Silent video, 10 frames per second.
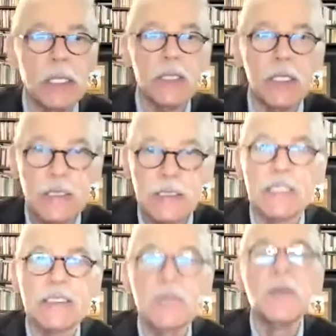their
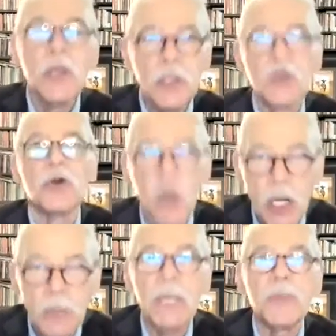system, you're going
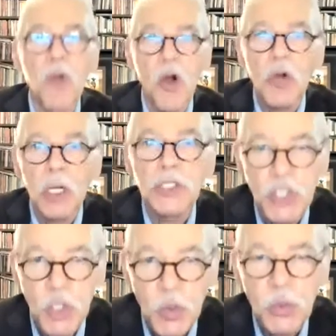to be broke
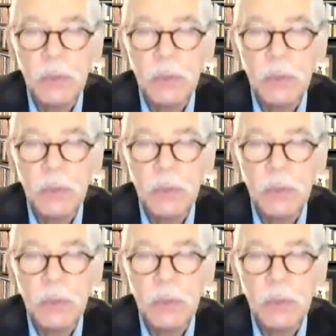too.